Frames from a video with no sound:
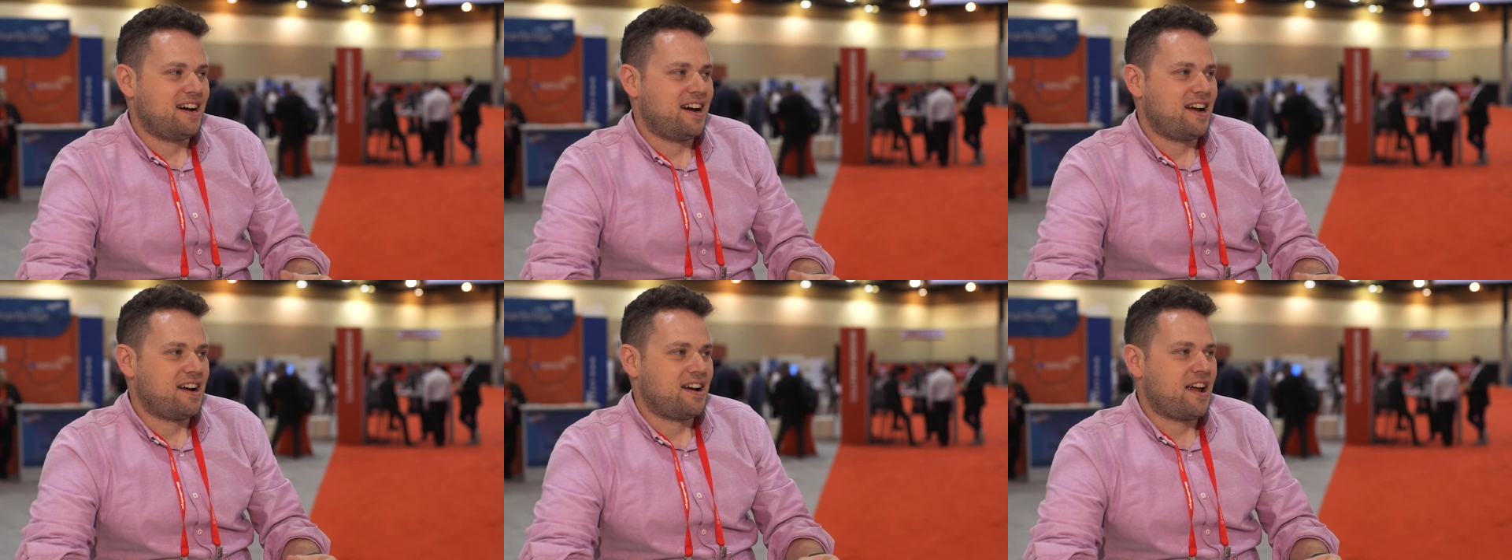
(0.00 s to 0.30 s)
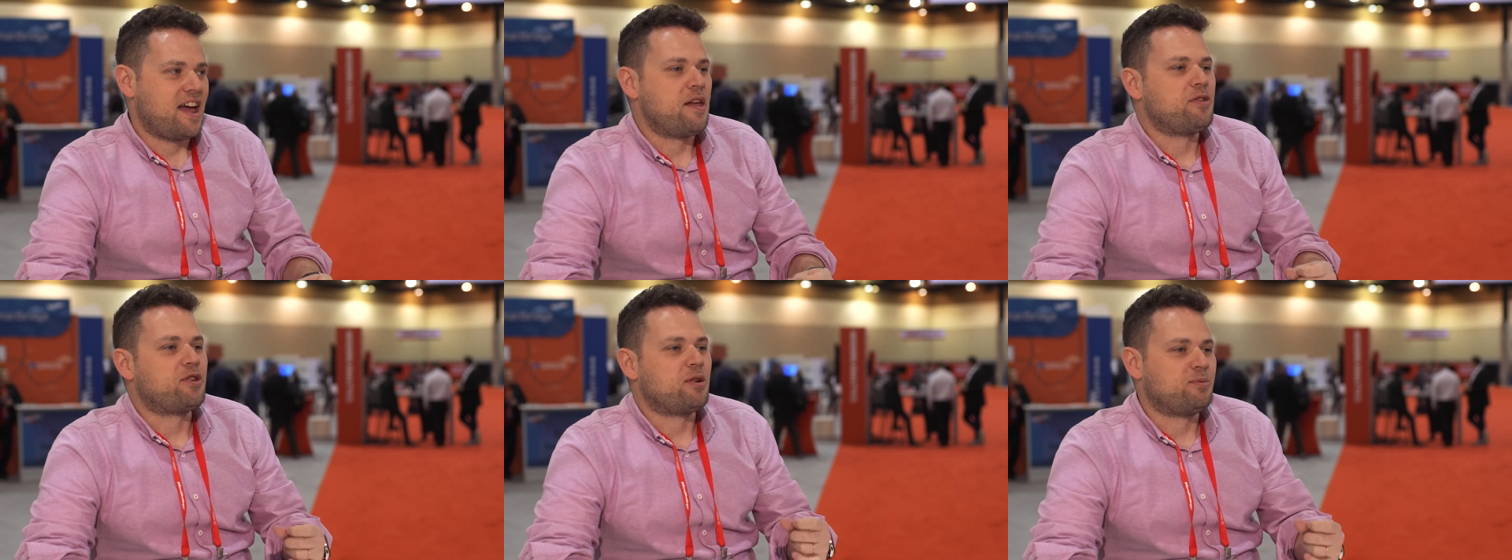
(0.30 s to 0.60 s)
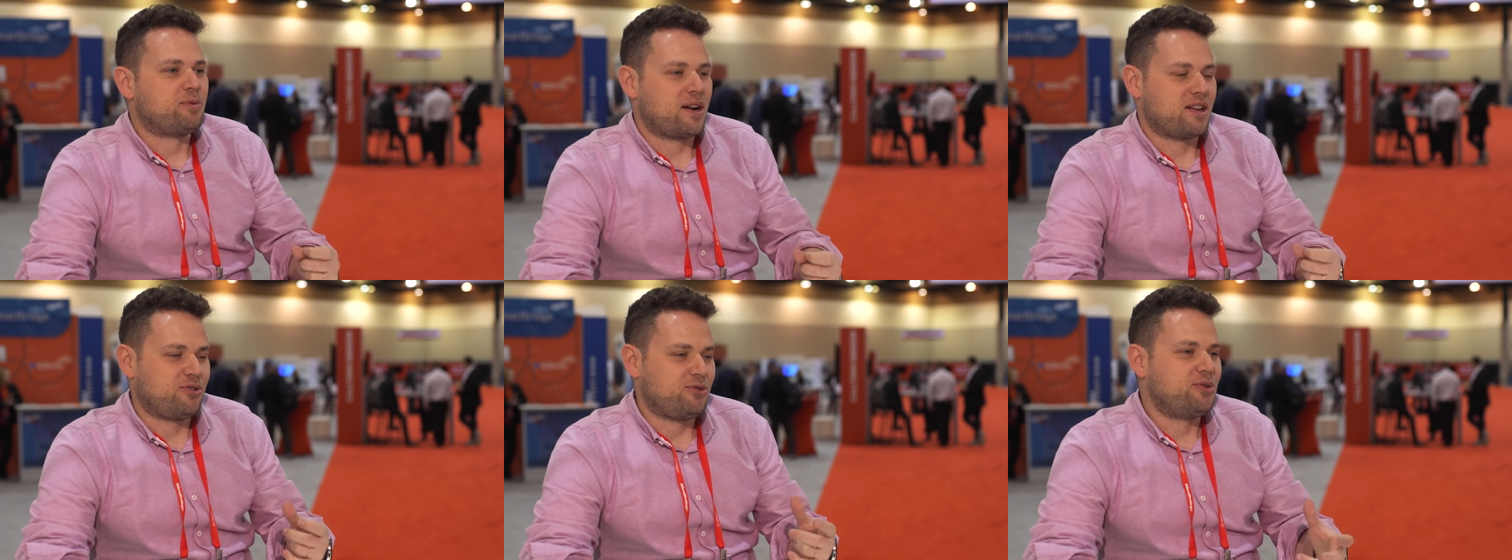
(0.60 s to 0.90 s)
an
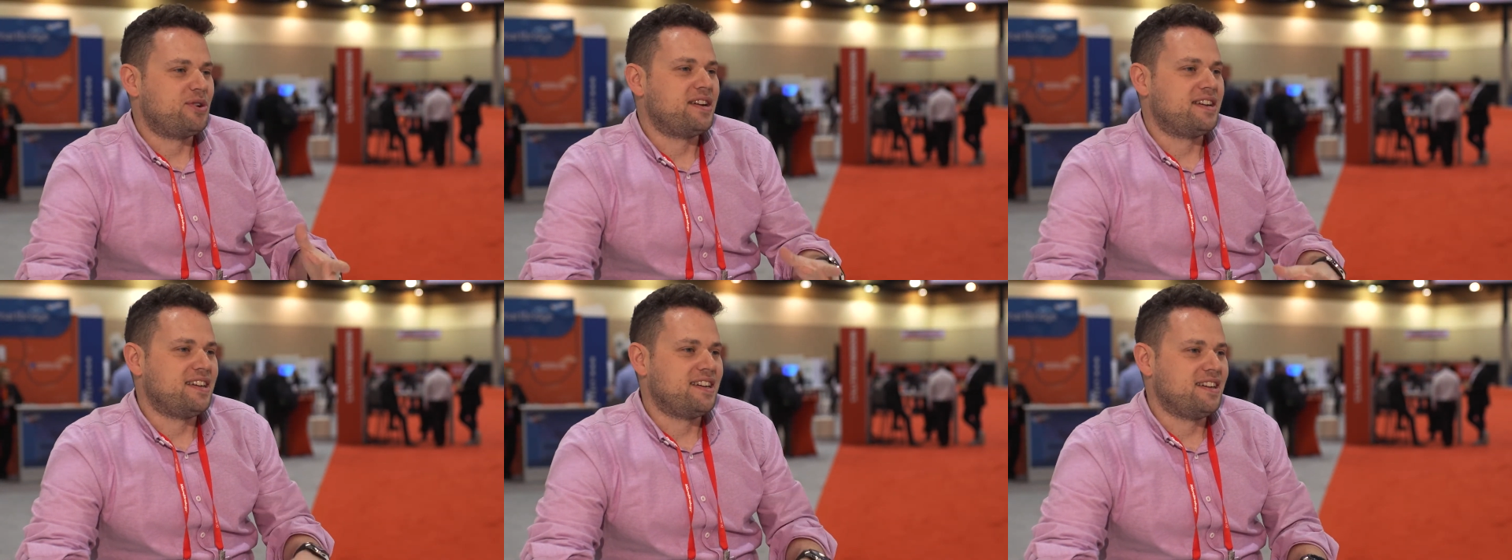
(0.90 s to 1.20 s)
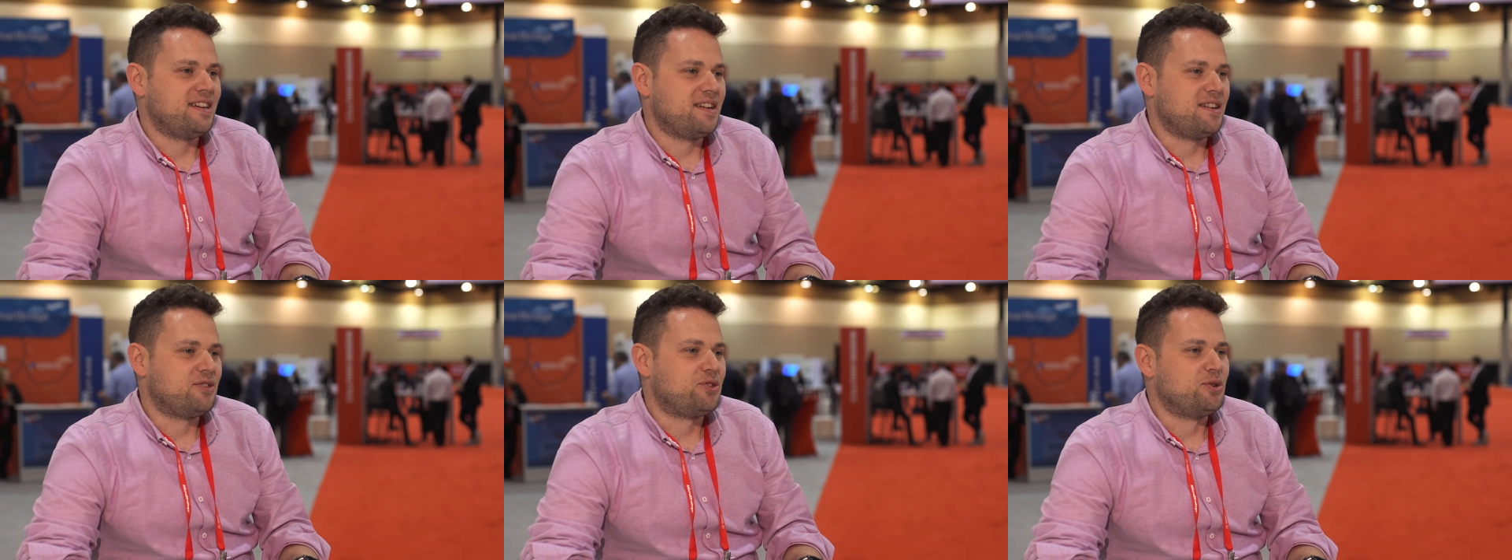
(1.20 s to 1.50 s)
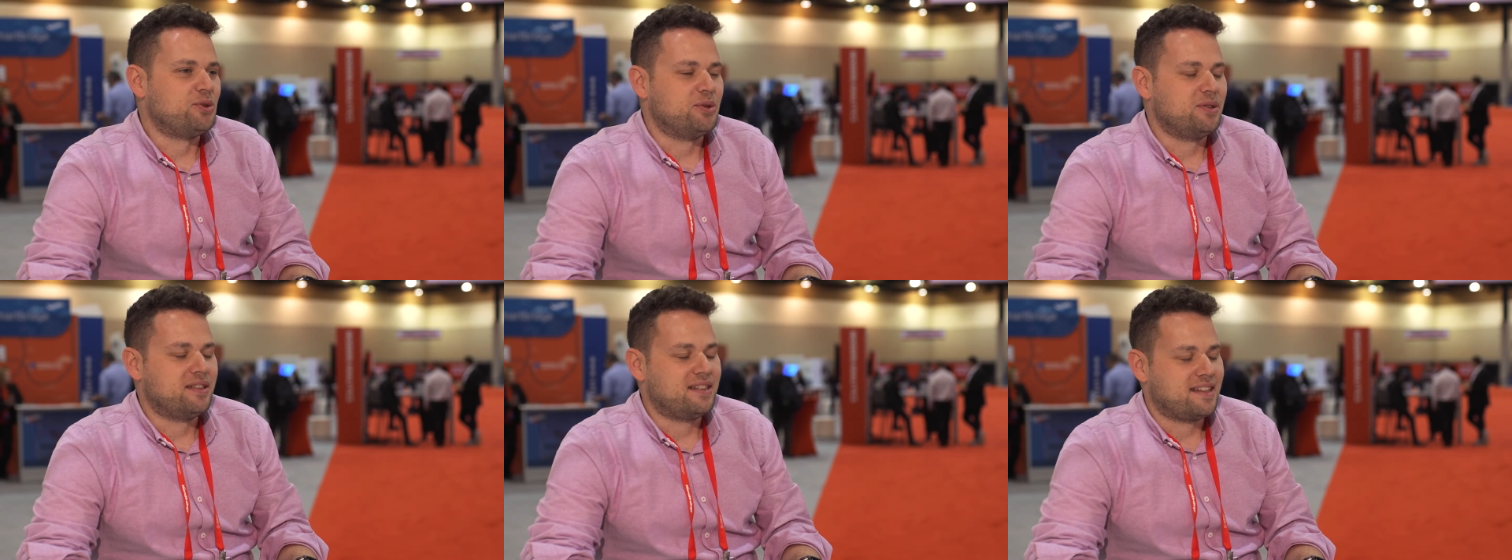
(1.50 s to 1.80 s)
enterprise-ready
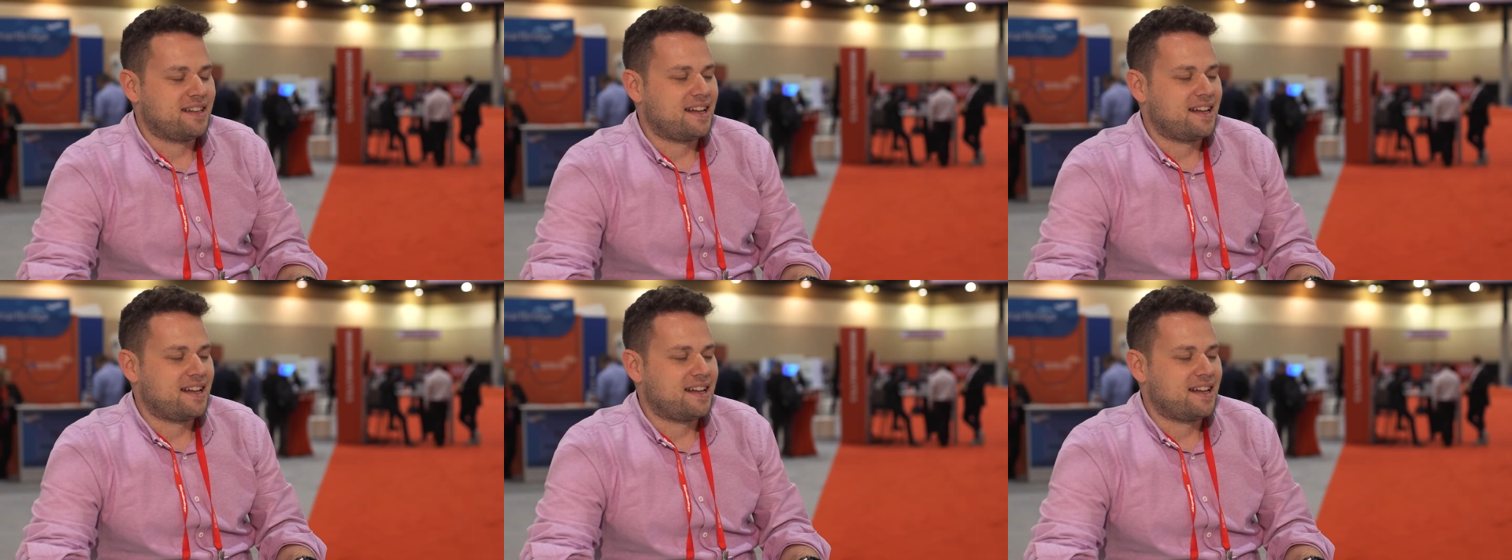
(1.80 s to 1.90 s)
tool.